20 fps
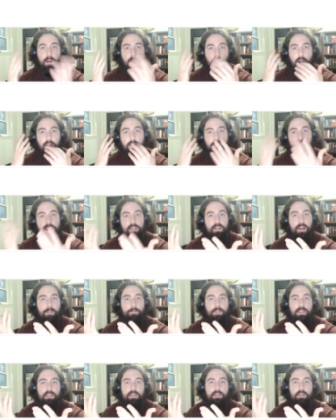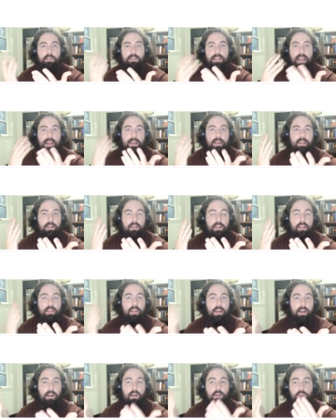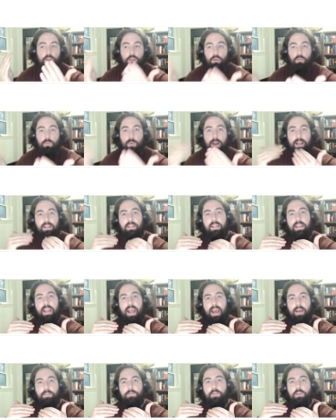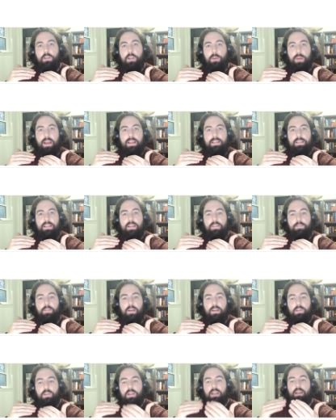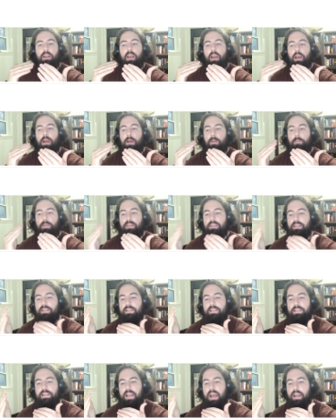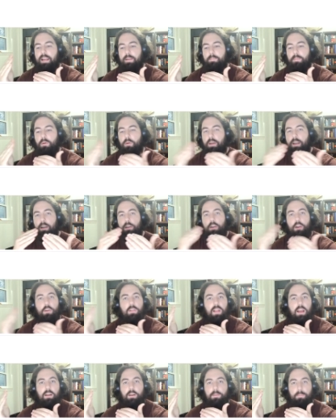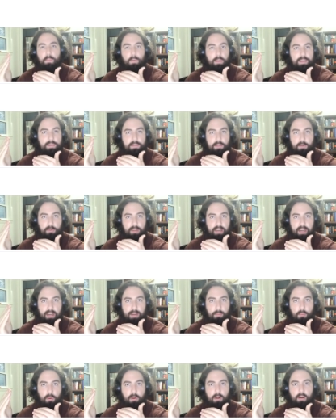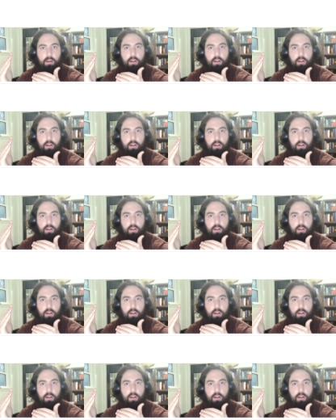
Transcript: All of the stuff is still technically there directly after you exit a function, but the stack pointer no longer points to it anymore.